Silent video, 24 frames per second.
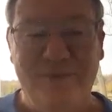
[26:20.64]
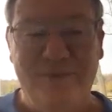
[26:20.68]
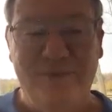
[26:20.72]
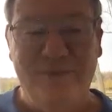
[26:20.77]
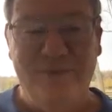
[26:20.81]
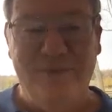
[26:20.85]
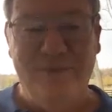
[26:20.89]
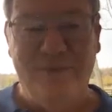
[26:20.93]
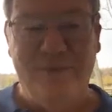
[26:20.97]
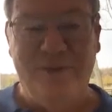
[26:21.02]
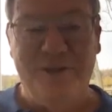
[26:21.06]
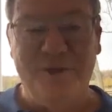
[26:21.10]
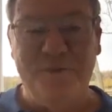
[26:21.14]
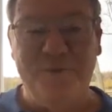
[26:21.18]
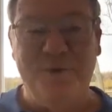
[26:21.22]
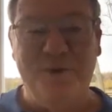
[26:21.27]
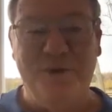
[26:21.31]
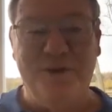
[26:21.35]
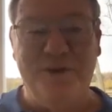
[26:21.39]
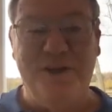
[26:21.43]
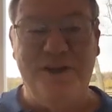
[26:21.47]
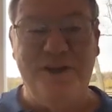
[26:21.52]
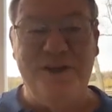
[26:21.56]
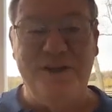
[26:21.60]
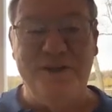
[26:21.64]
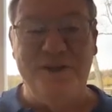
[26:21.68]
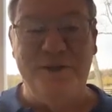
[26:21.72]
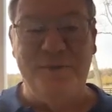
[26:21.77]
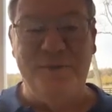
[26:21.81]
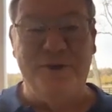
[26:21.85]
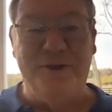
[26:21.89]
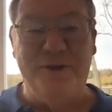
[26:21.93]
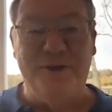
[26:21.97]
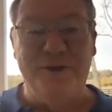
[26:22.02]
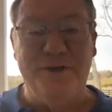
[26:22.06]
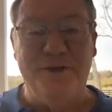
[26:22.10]
Well, that's pretty easy
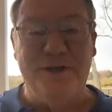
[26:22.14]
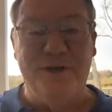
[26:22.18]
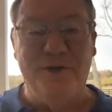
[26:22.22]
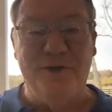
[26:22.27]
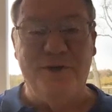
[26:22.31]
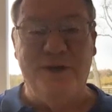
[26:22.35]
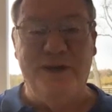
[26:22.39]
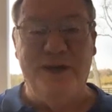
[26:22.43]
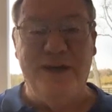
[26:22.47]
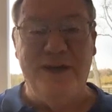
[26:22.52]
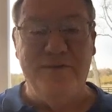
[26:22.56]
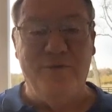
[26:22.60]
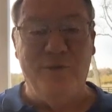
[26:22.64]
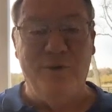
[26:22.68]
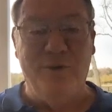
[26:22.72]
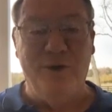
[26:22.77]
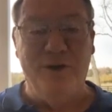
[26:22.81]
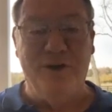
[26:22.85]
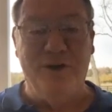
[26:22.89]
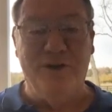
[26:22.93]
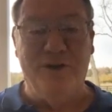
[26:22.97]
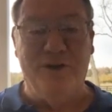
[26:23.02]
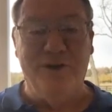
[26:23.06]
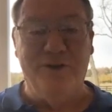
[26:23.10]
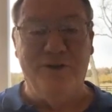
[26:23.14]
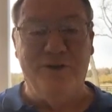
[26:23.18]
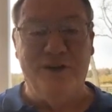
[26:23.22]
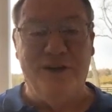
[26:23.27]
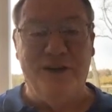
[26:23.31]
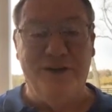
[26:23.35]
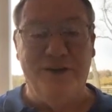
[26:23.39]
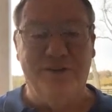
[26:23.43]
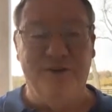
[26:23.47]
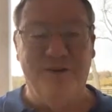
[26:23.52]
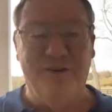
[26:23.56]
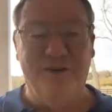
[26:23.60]
because I only have one
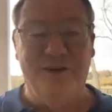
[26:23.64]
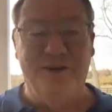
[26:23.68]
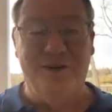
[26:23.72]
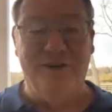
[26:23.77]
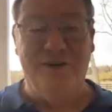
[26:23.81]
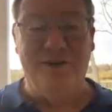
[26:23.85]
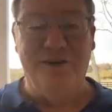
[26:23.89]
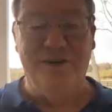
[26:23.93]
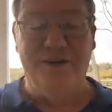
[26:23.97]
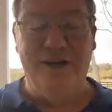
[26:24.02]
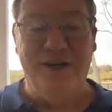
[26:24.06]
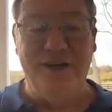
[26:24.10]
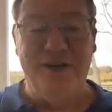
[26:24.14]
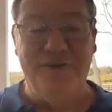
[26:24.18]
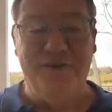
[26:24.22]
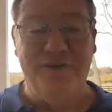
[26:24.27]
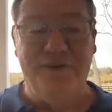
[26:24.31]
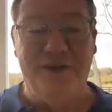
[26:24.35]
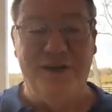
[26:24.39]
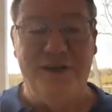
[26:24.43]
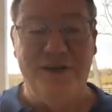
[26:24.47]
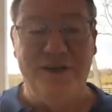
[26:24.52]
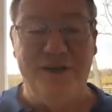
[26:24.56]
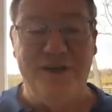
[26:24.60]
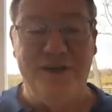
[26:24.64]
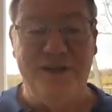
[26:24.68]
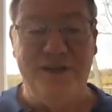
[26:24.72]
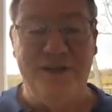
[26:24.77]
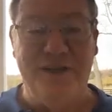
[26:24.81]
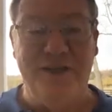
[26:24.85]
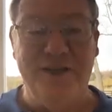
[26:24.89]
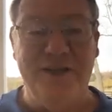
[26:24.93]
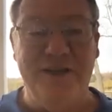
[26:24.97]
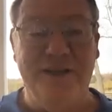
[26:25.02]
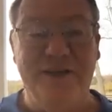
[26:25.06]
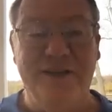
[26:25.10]
contractor other than
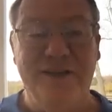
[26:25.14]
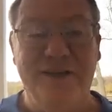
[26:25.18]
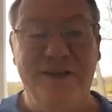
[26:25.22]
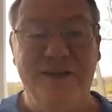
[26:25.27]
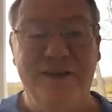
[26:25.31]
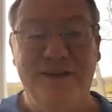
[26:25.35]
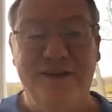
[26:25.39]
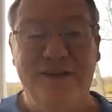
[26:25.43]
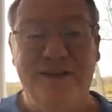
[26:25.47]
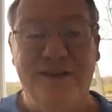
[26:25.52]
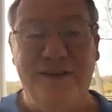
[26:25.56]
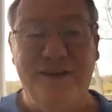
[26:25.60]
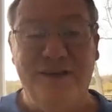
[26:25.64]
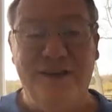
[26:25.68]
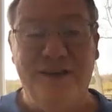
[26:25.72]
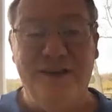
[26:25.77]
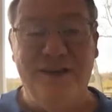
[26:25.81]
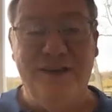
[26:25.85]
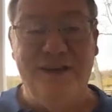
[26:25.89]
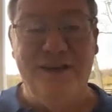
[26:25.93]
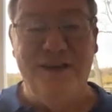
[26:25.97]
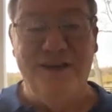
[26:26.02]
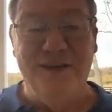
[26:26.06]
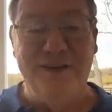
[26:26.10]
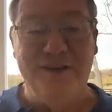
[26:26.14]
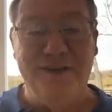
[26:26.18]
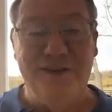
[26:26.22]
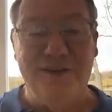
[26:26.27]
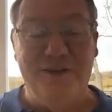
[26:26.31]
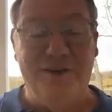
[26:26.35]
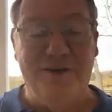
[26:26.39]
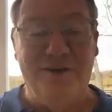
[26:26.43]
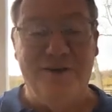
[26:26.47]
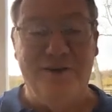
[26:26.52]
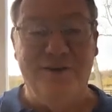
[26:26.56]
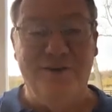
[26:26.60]
HVAC, and he does it
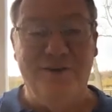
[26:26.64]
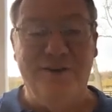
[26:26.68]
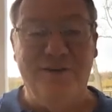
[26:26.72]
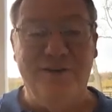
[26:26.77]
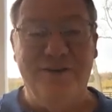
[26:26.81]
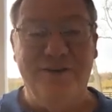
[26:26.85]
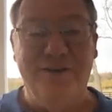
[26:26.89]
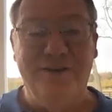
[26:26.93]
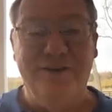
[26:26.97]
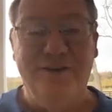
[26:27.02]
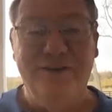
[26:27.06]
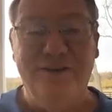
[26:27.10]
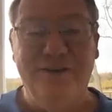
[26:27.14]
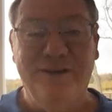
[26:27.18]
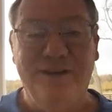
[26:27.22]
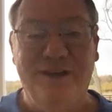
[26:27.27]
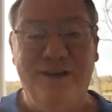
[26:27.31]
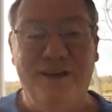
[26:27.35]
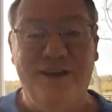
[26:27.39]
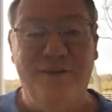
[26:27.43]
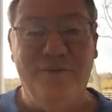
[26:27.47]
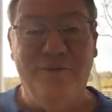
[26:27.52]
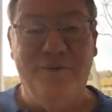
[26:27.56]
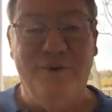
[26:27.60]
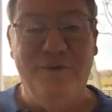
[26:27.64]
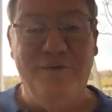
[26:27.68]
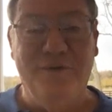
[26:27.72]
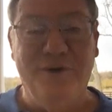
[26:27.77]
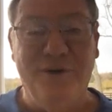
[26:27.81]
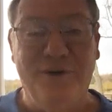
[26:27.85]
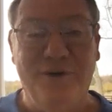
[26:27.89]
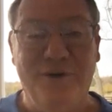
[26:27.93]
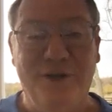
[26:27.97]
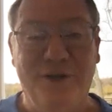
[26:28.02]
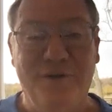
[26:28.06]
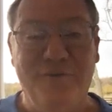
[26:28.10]
all. And we've
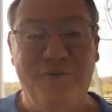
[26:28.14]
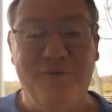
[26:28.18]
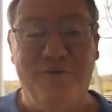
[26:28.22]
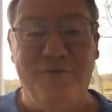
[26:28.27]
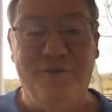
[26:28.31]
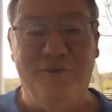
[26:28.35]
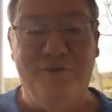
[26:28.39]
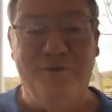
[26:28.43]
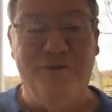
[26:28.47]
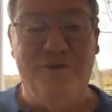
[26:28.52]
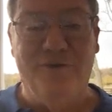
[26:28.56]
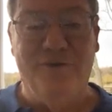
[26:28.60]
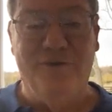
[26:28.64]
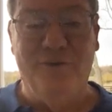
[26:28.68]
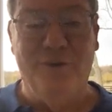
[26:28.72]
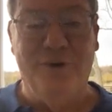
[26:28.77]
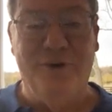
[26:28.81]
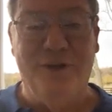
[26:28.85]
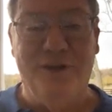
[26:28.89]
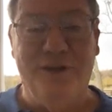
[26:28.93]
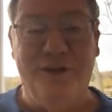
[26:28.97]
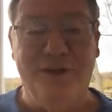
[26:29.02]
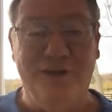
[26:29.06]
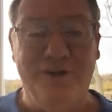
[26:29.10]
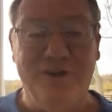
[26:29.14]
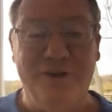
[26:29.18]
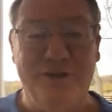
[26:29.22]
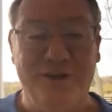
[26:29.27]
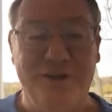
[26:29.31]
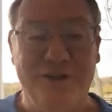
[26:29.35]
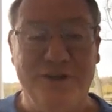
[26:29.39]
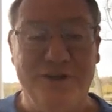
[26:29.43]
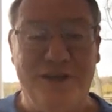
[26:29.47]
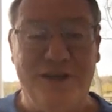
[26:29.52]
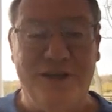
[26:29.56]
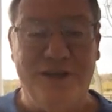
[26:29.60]
known him for 40 years.
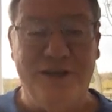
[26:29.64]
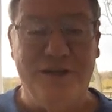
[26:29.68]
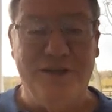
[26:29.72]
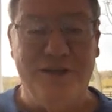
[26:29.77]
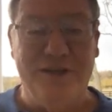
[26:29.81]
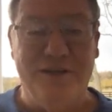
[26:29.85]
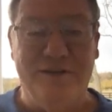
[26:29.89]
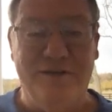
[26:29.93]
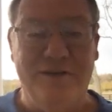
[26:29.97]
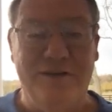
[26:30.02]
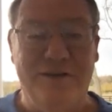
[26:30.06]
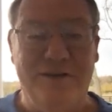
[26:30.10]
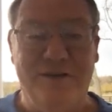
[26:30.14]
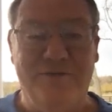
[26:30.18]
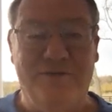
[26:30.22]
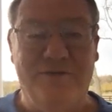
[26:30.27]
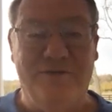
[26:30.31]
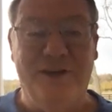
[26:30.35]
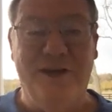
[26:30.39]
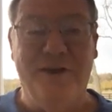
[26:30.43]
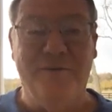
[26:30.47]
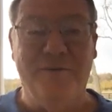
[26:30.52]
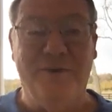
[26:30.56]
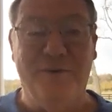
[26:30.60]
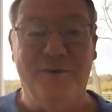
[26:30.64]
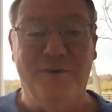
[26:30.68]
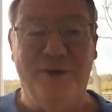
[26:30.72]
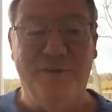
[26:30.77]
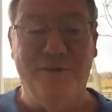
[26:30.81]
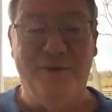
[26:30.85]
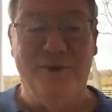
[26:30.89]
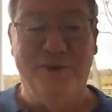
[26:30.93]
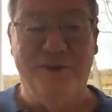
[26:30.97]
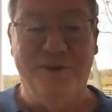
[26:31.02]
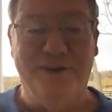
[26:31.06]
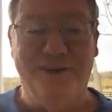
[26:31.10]
He's like a family member
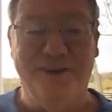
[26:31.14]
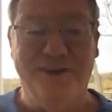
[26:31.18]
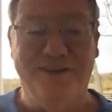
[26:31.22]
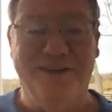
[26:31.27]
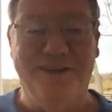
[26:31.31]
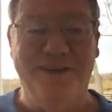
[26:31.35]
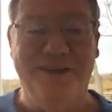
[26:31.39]
to us.